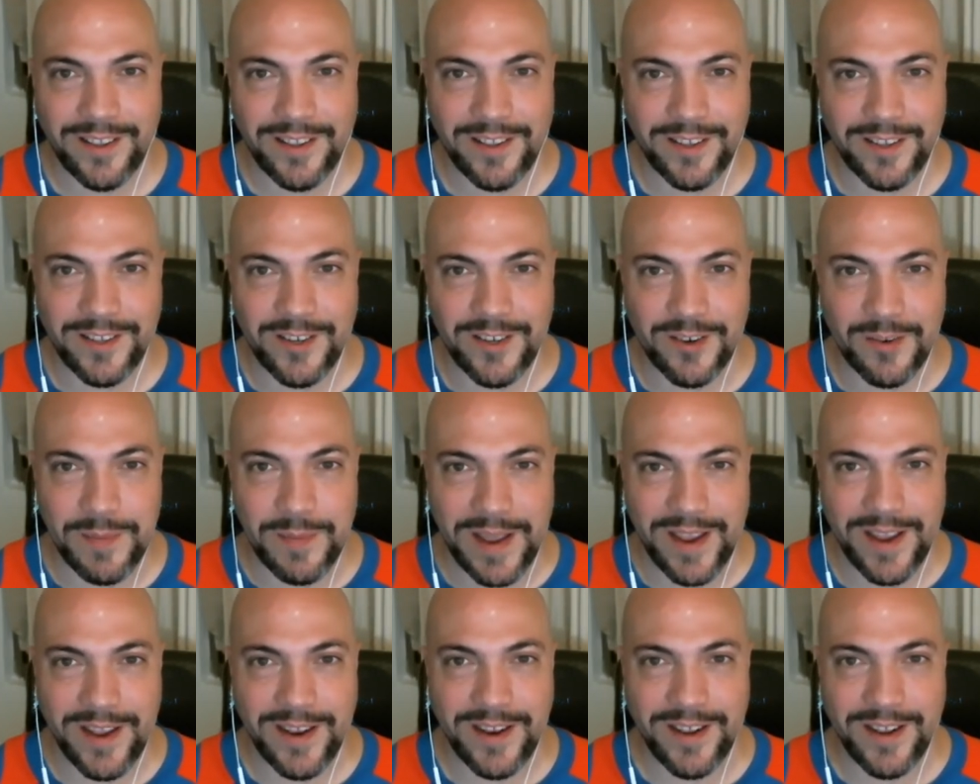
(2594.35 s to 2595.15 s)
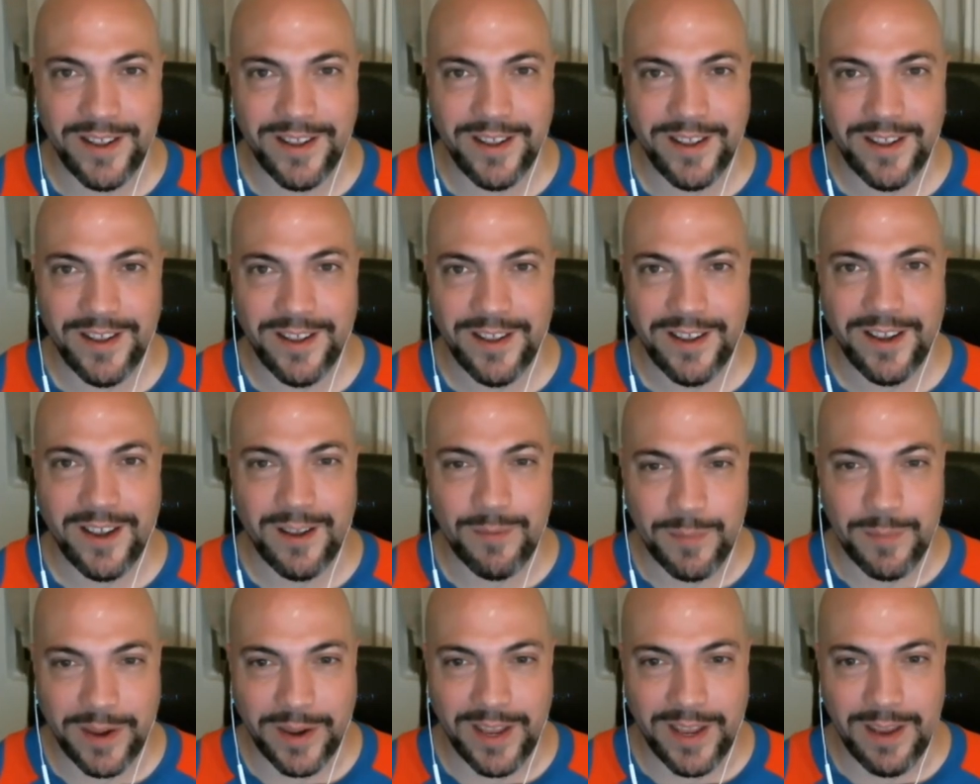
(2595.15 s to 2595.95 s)
the domain
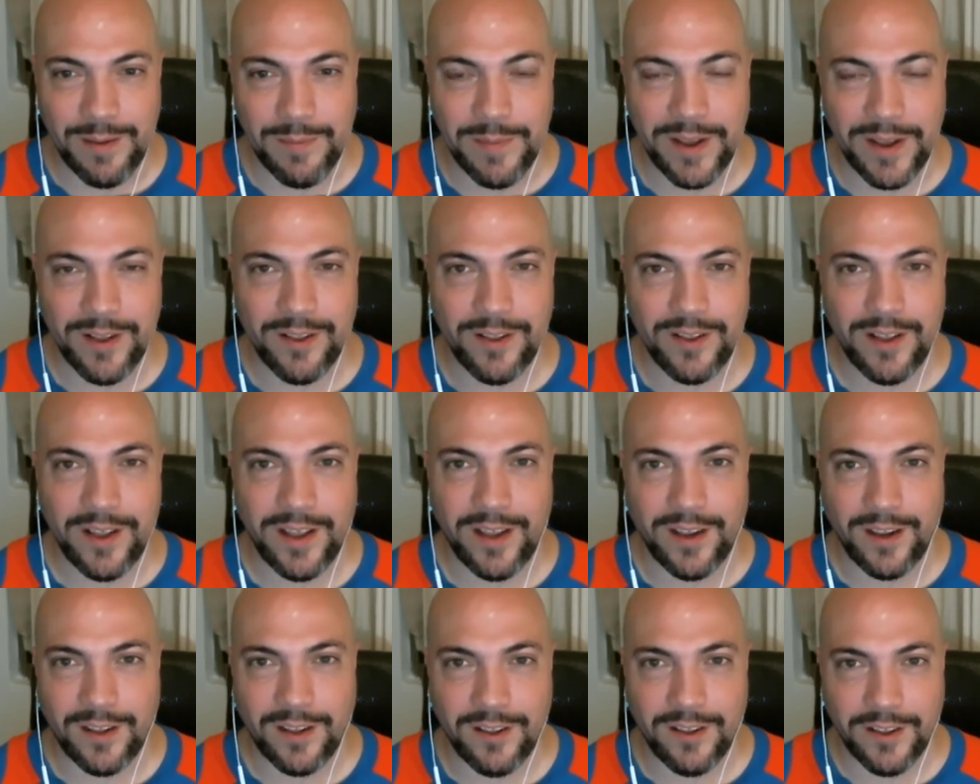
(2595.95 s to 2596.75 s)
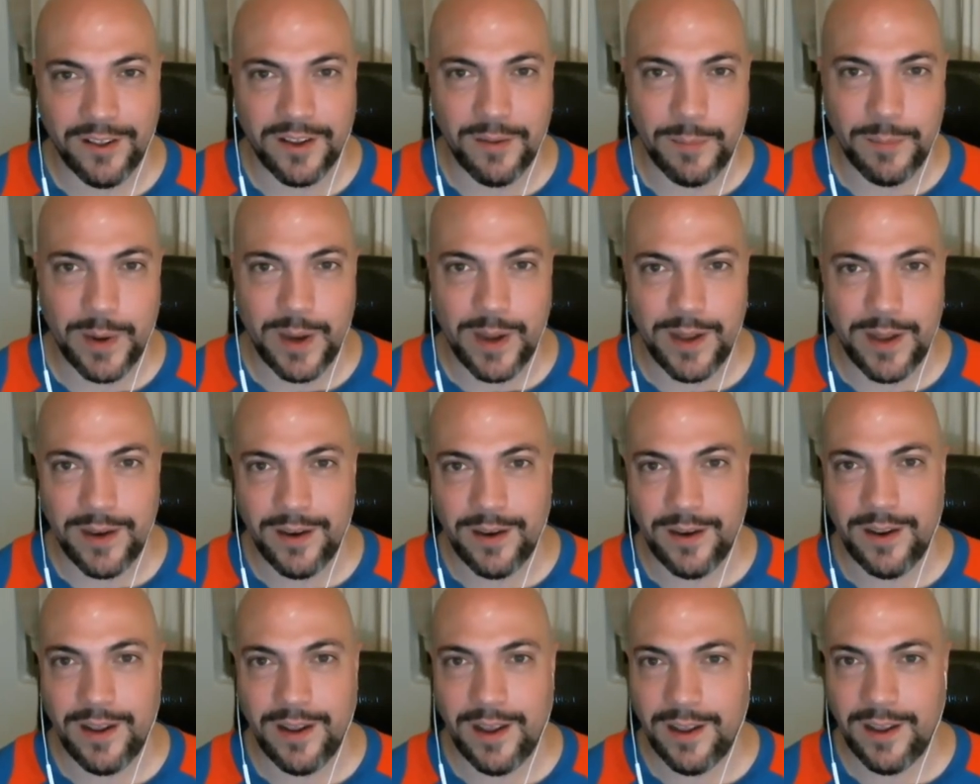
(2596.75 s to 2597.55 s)
and my email and click a
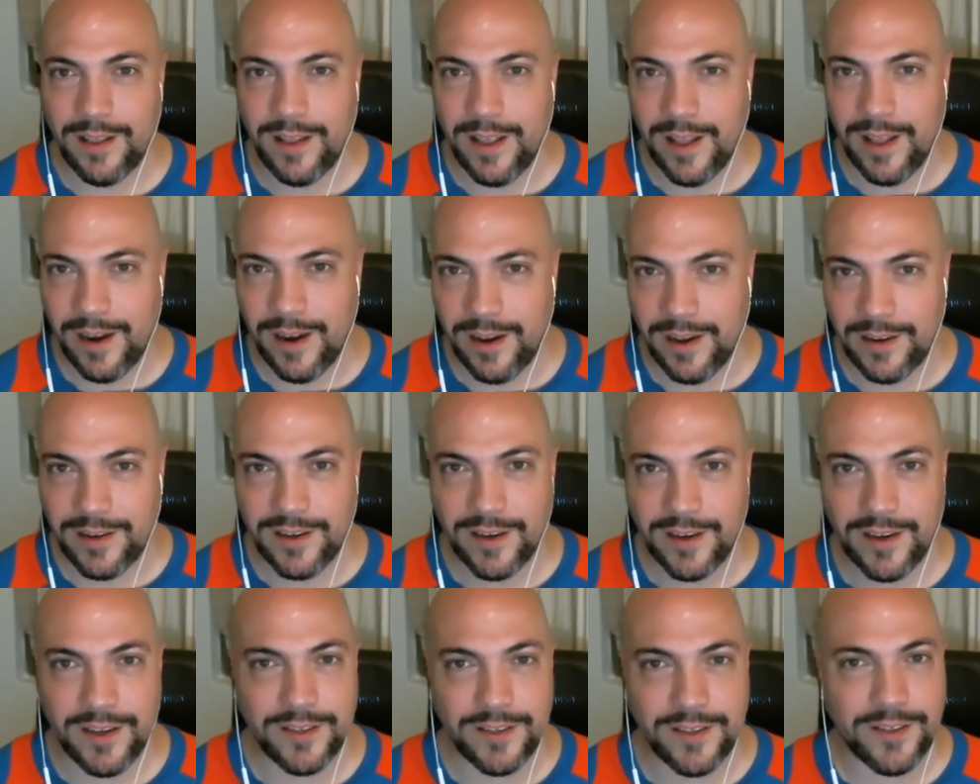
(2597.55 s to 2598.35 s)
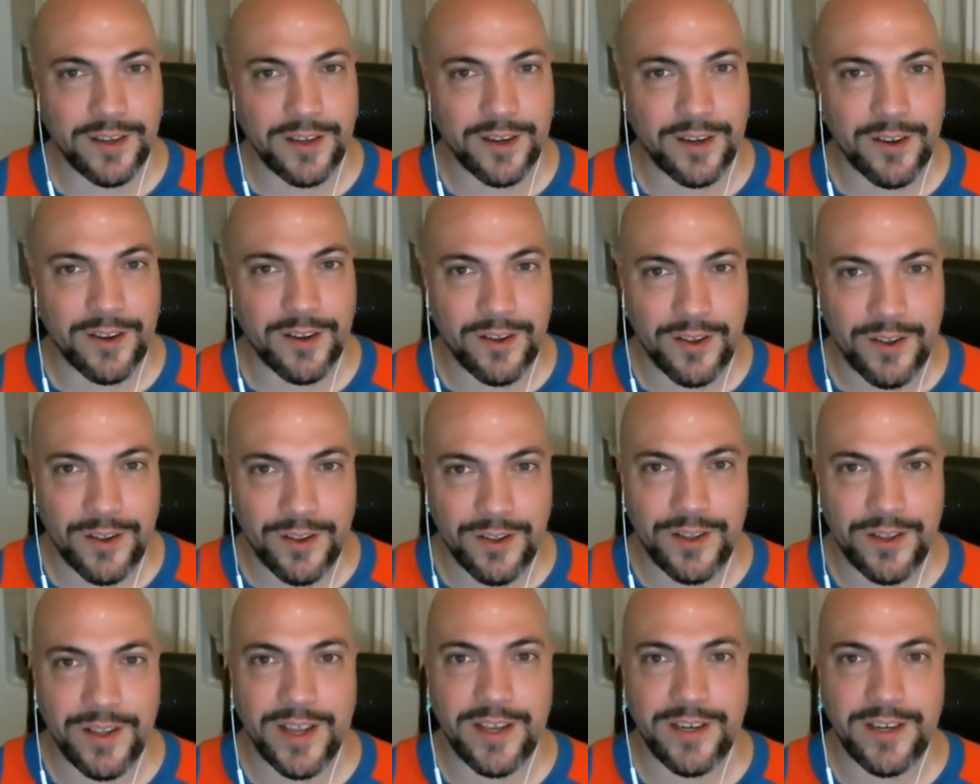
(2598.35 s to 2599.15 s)
button, and then it does like
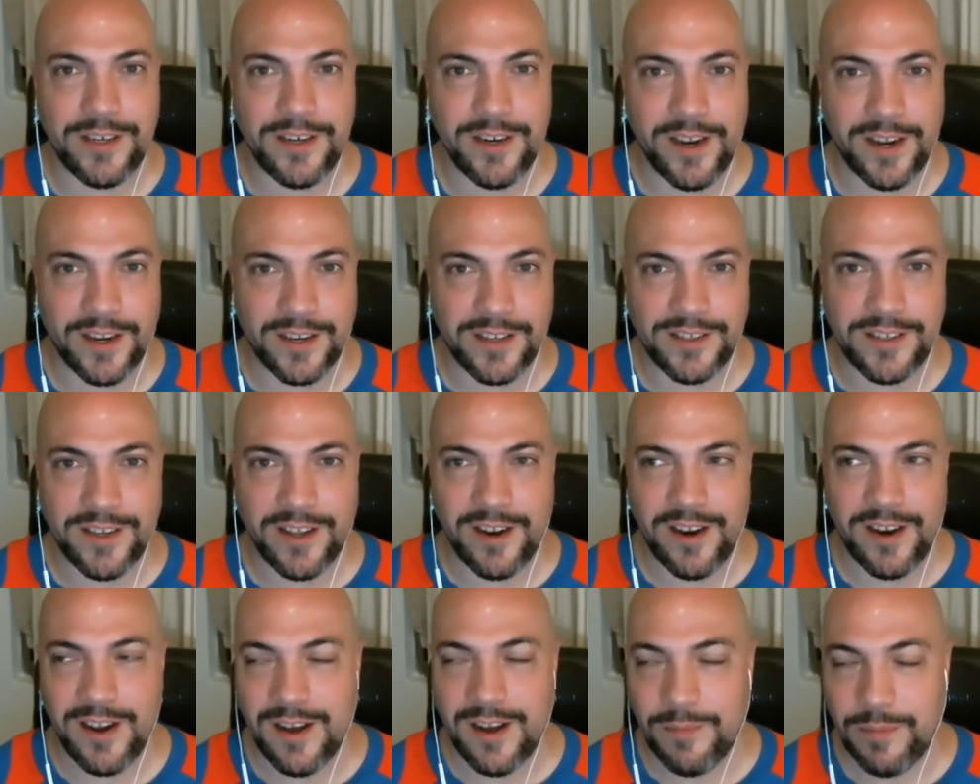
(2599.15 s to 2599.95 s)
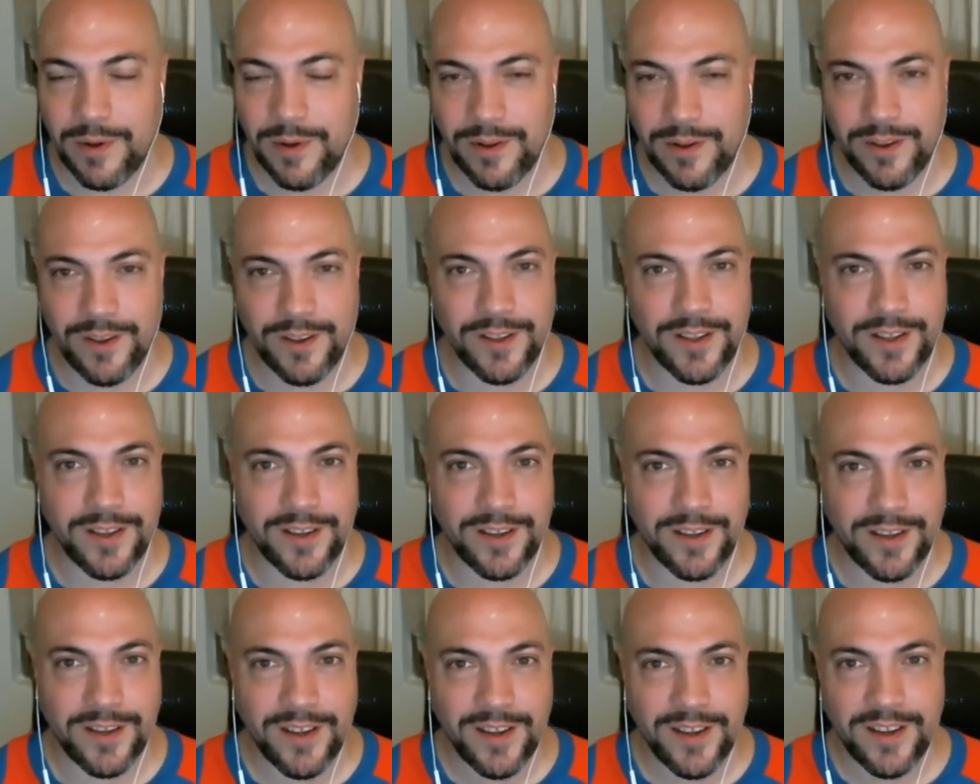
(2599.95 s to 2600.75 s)
all the Nginx setup, all
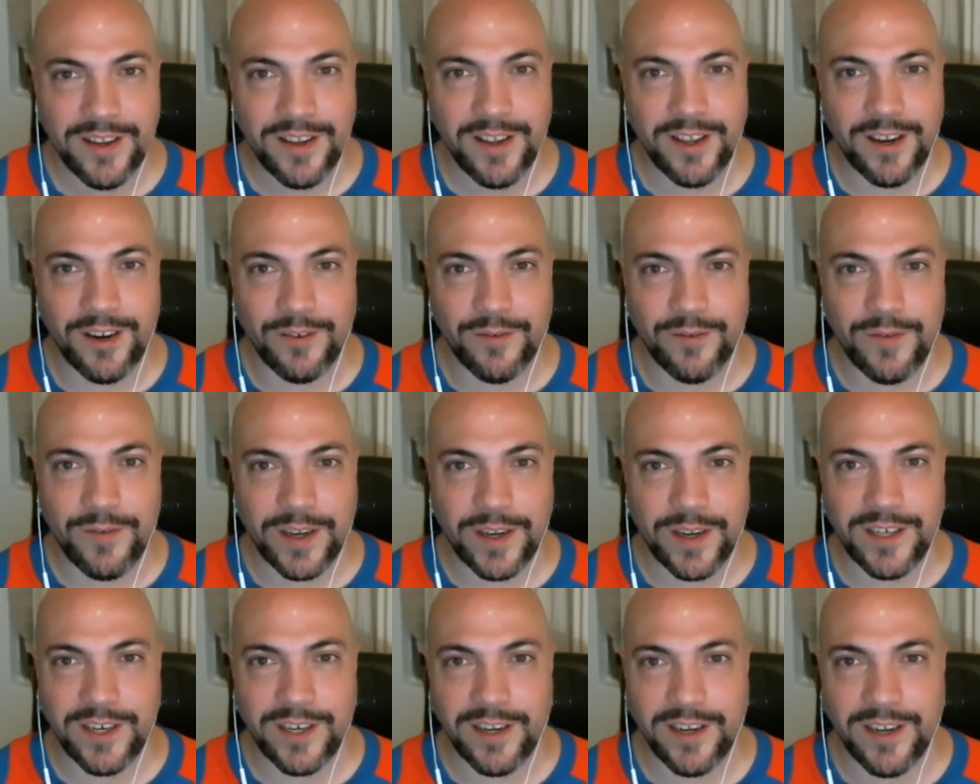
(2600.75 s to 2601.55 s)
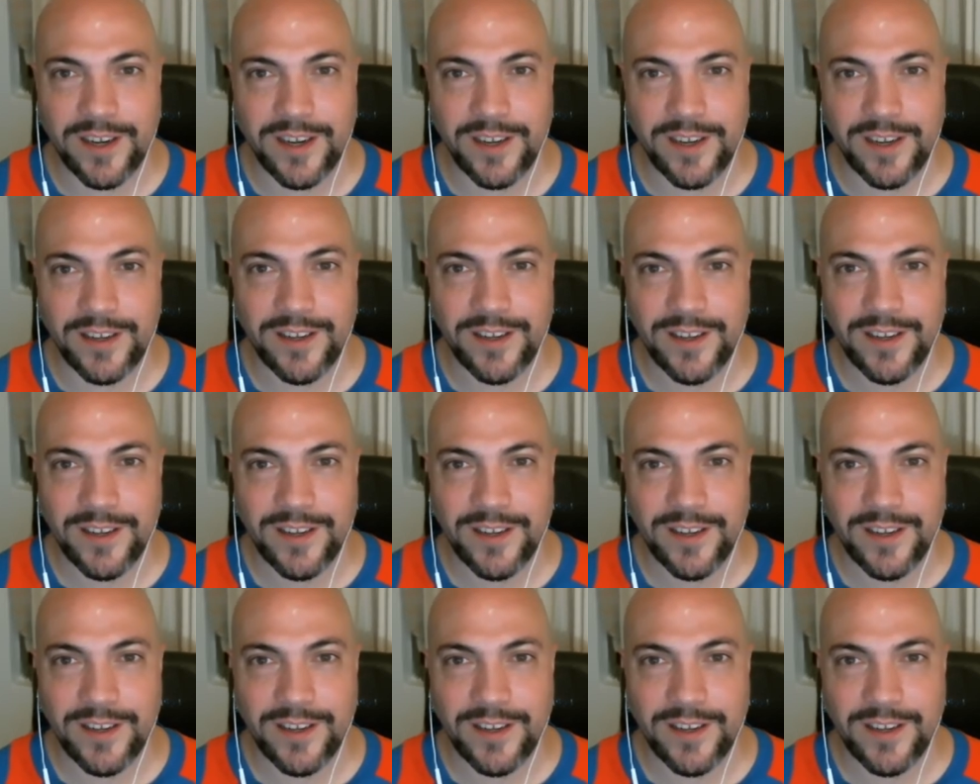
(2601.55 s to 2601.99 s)
the you know fetching a